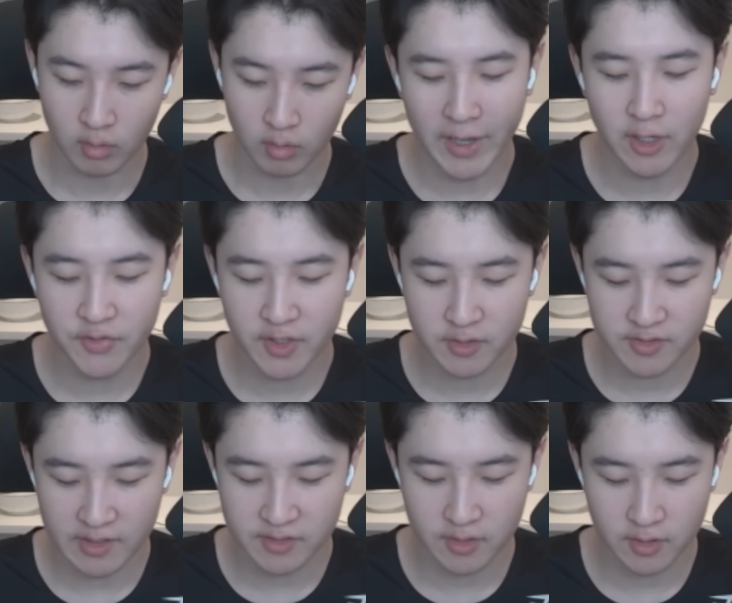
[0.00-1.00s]
But I don't think it was
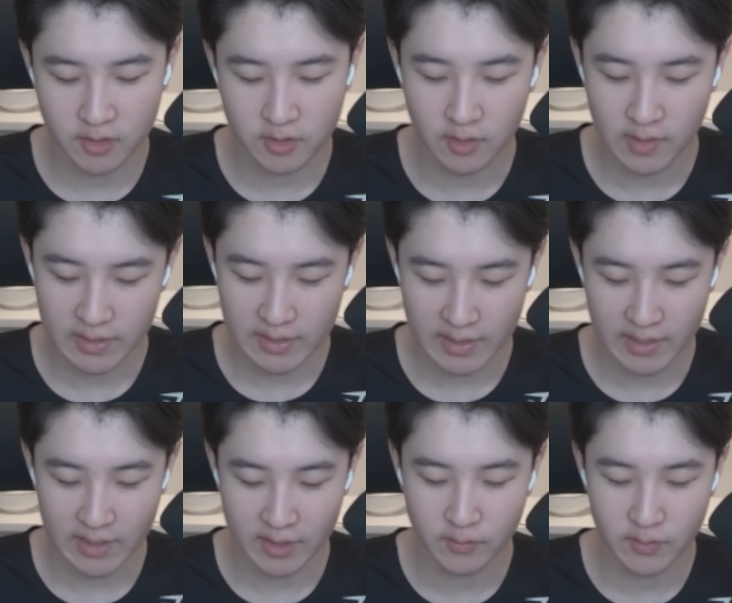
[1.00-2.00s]
necessarily good. Like,
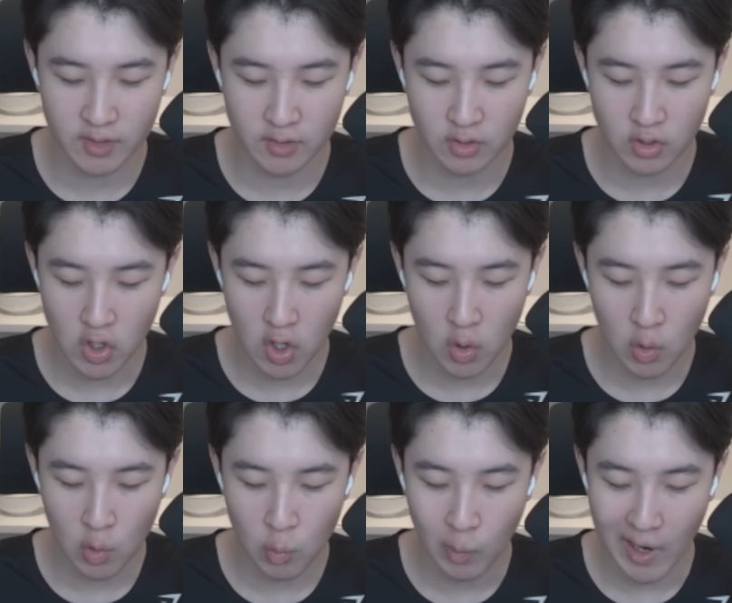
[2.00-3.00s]
I don't really
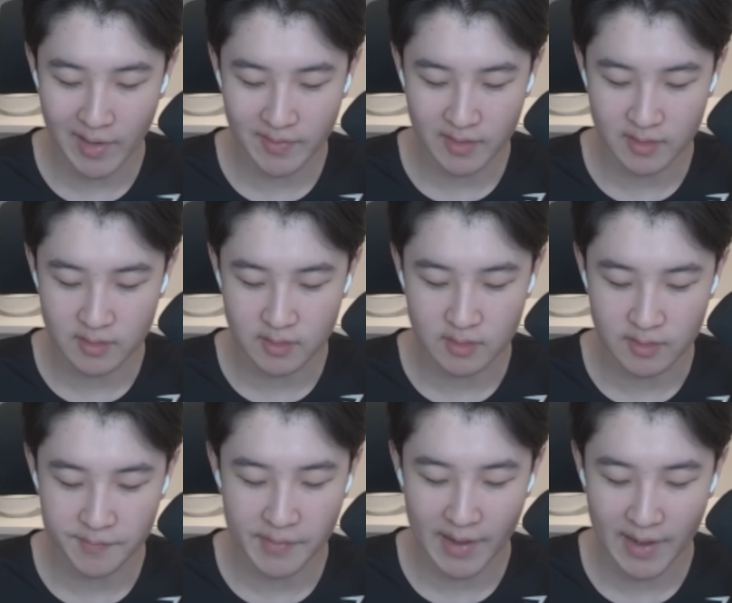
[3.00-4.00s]
know why they did
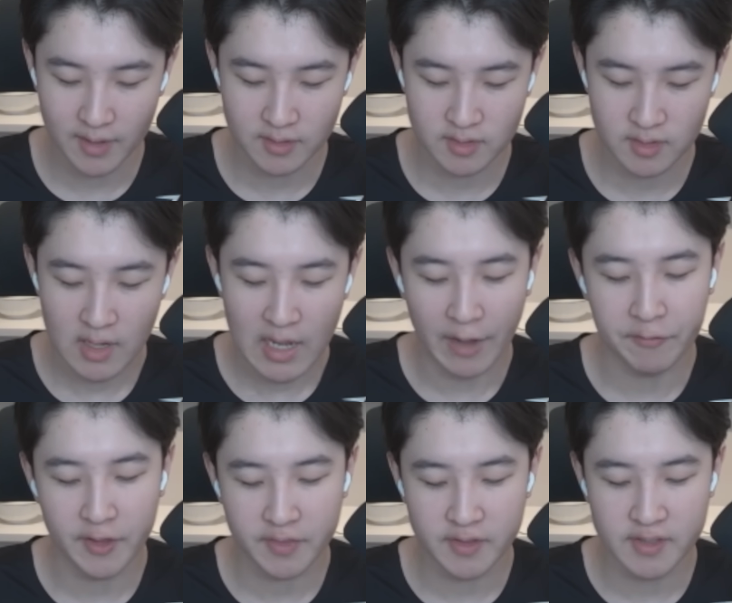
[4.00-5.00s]
that. I feel
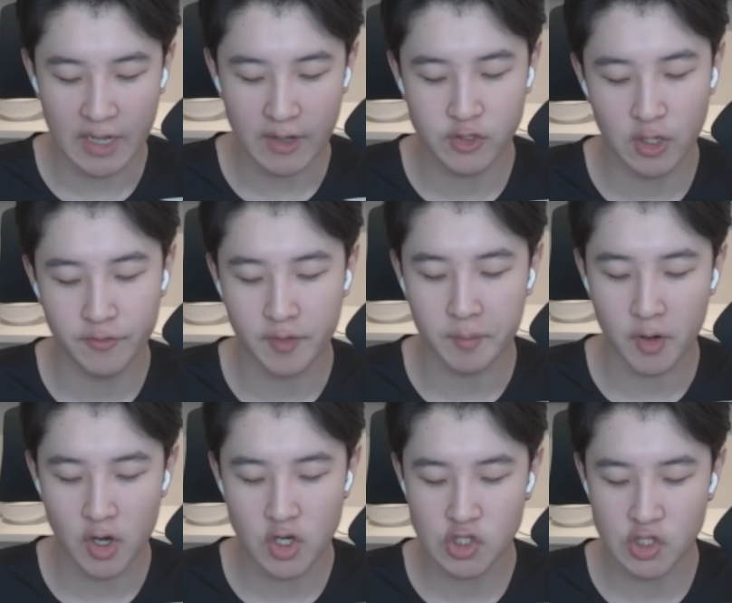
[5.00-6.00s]
like the devs, though, for
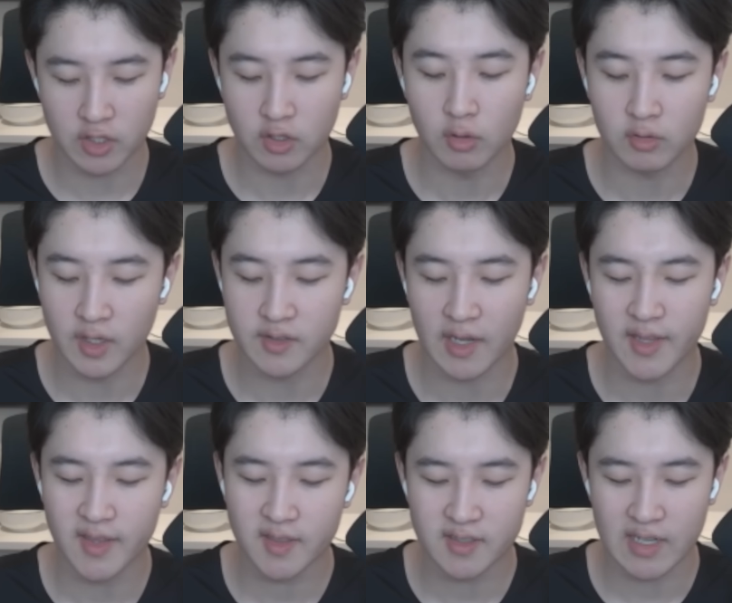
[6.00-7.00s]
Merge, like, no glaze, I
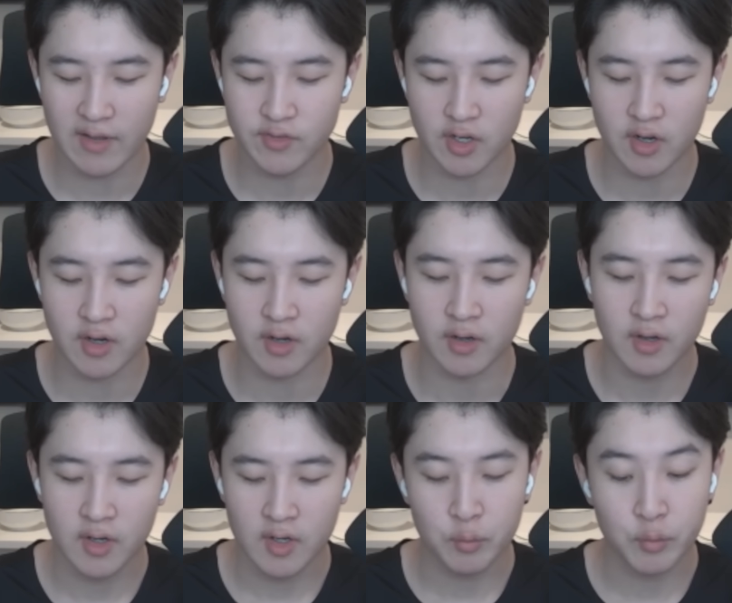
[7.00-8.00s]
think the devs are
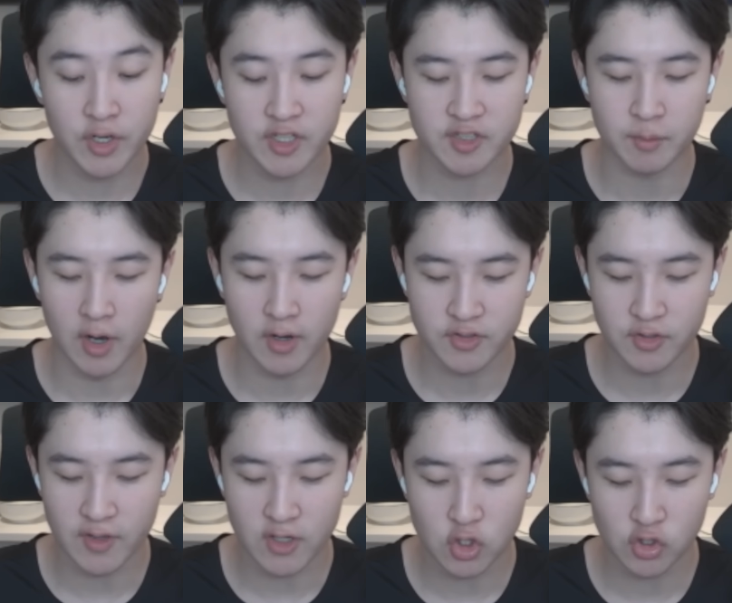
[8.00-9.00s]
pretty smart, so
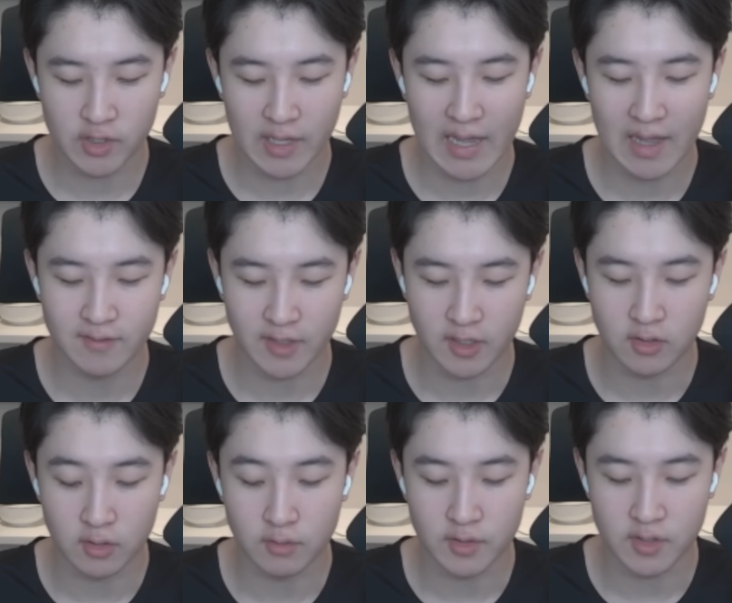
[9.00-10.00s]
they usually have, like,
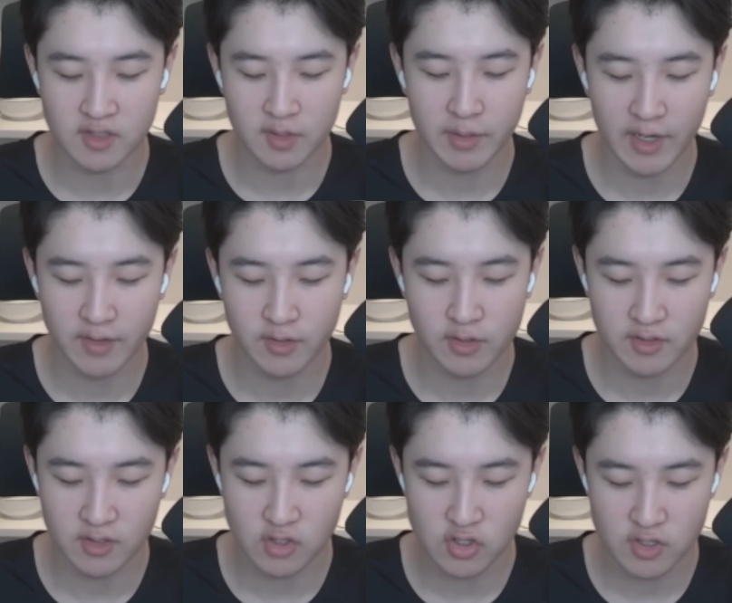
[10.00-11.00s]
good reasoning behind their
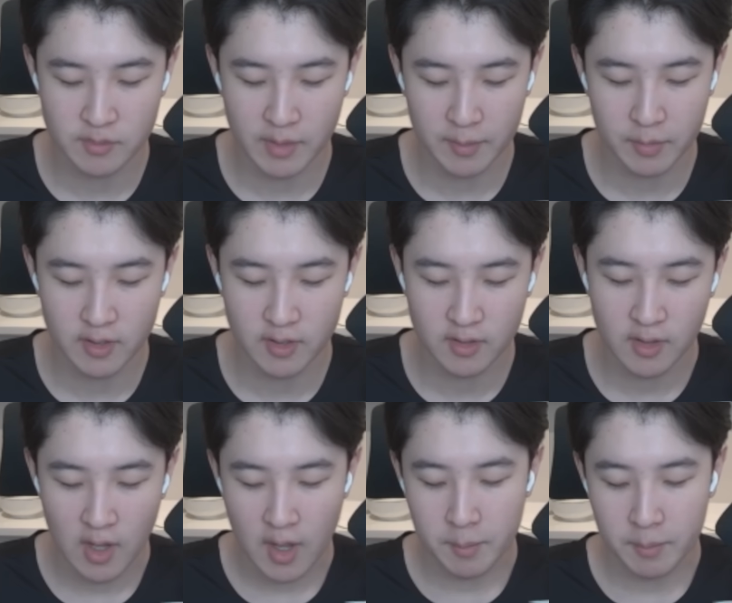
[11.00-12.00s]
decisions, in my opinion.
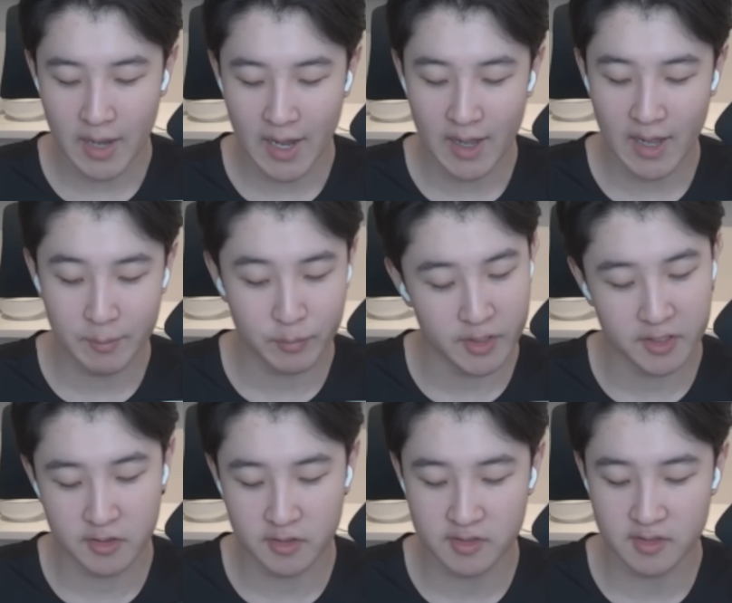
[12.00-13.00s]
But I'm pretty
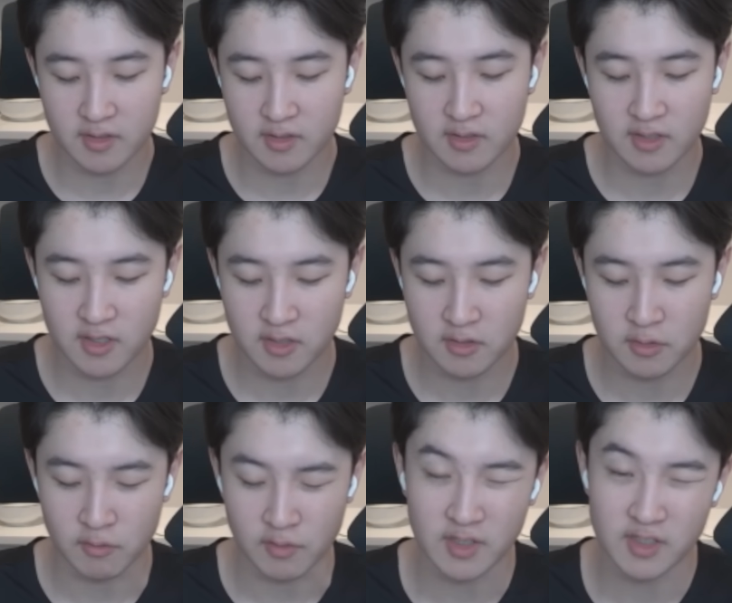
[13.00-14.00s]
curious to hear the
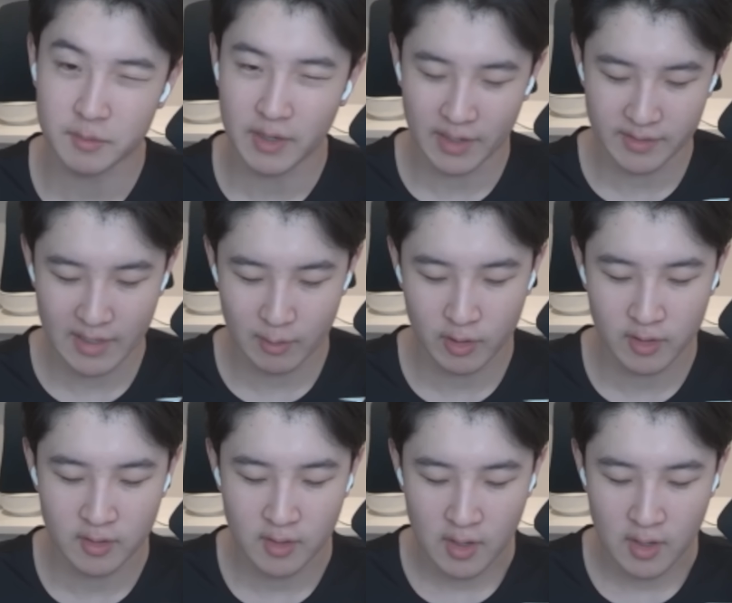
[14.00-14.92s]
reasoning behind that one.